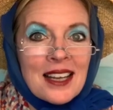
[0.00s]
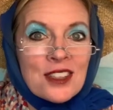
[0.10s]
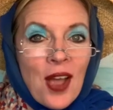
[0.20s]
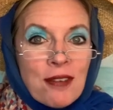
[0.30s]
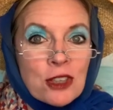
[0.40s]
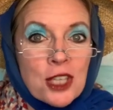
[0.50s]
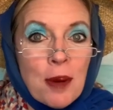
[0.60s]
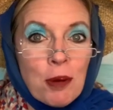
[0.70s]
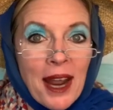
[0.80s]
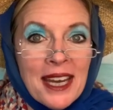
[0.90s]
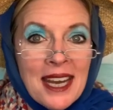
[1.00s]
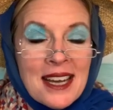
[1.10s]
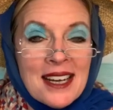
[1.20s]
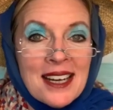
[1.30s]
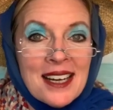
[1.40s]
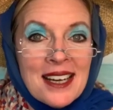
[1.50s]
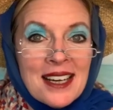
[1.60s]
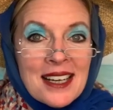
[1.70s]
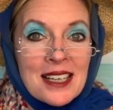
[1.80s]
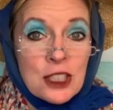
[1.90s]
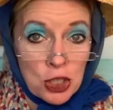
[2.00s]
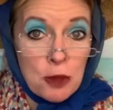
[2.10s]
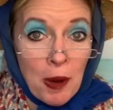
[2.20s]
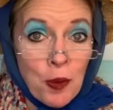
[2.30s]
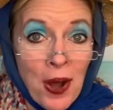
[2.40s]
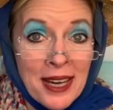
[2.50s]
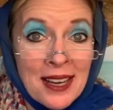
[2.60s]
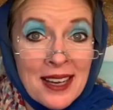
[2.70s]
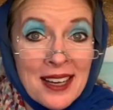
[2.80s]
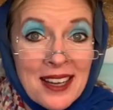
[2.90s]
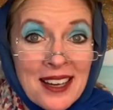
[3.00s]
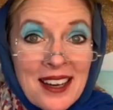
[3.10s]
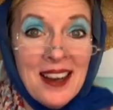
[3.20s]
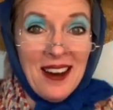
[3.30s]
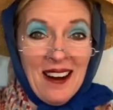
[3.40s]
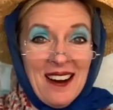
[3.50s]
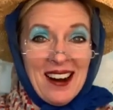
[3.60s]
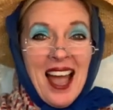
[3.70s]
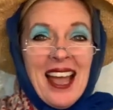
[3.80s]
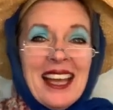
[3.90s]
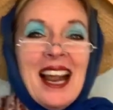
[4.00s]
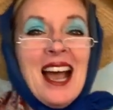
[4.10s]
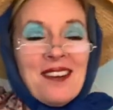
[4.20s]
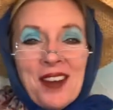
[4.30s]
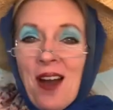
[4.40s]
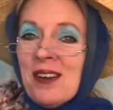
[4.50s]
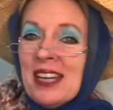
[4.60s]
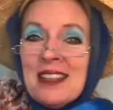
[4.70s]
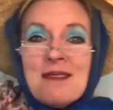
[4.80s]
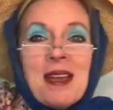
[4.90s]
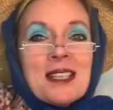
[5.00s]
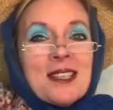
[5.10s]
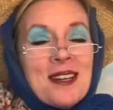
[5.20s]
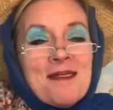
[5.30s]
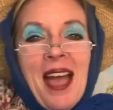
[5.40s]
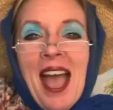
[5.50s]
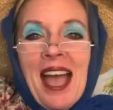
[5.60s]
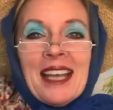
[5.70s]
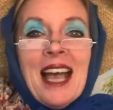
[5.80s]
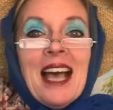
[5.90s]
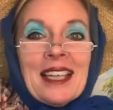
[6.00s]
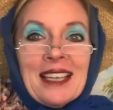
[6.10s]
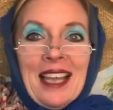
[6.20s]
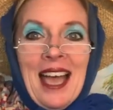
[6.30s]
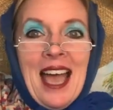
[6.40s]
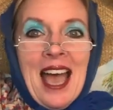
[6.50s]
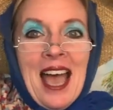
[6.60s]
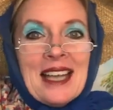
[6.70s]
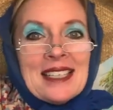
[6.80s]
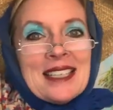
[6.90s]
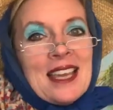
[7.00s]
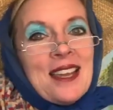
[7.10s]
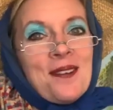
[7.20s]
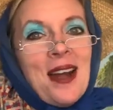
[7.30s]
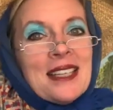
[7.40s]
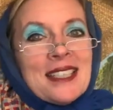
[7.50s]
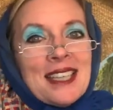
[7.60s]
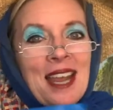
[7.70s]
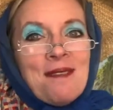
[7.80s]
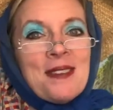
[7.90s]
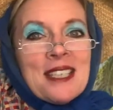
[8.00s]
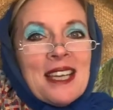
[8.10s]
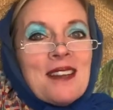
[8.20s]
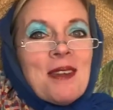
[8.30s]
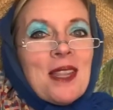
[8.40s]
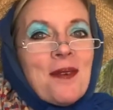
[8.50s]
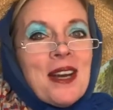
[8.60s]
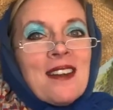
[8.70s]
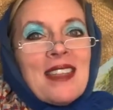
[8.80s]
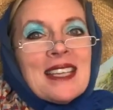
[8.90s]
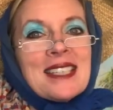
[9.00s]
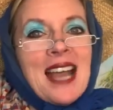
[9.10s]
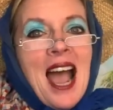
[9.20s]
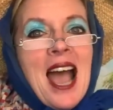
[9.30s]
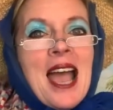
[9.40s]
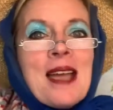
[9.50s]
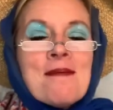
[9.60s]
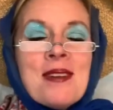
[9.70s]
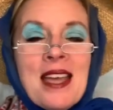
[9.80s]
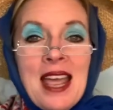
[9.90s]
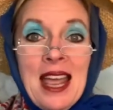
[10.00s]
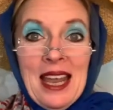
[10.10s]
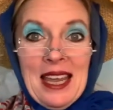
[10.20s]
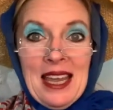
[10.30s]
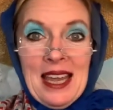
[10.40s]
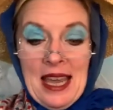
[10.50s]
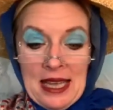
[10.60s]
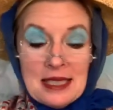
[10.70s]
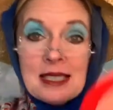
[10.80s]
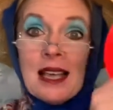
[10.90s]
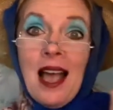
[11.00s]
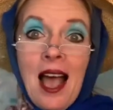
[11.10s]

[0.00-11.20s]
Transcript: Do you have your shape ready? Did you pick one? All right, I'm going in the mystery bag. Let's see what shape is going to be the winner this time. It's